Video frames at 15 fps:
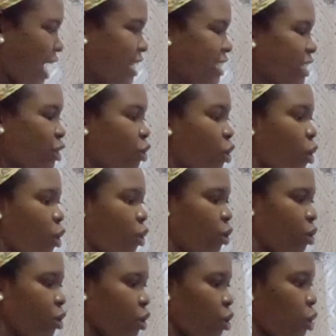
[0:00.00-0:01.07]
and the goal
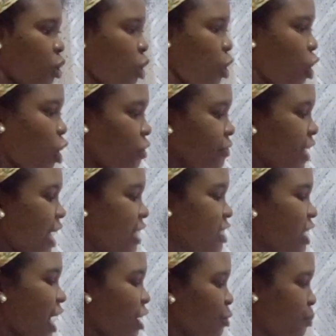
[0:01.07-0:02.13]
of
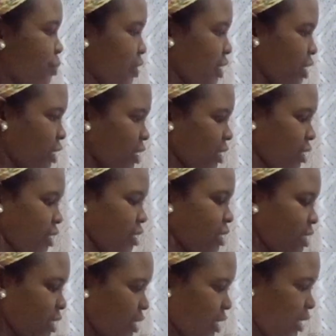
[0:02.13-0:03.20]
HRP,
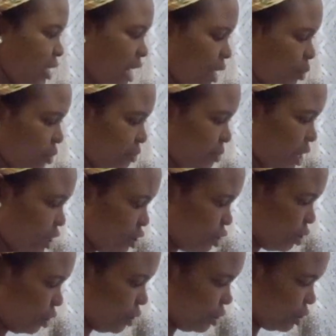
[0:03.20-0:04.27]
like we
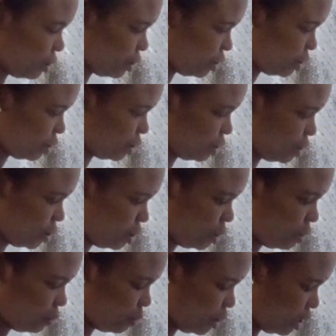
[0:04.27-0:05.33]
mentioned,
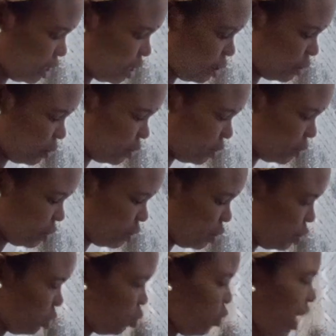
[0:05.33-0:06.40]
but now
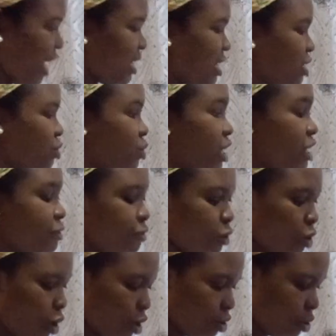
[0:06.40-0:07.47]
where it is really
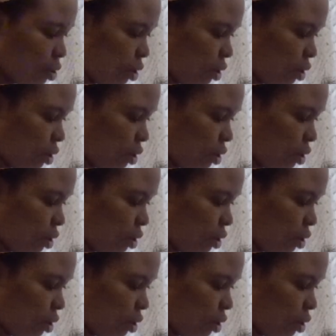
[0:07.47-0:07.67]
focused